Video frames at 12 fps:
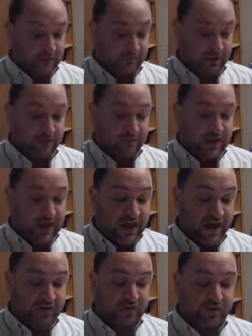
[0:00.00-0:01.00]
but
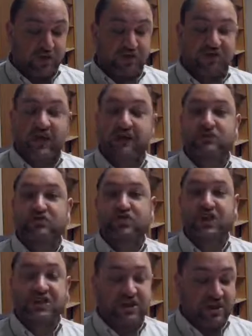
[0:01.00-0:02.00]
many others were established
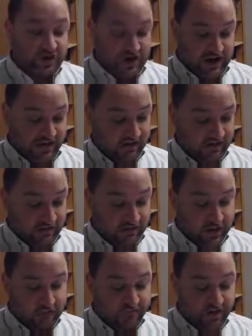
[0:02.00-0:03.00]
in the Near East
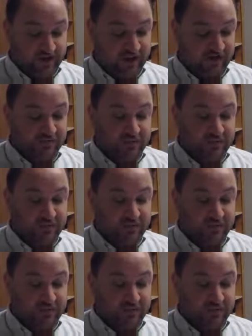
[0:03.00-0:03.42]
by various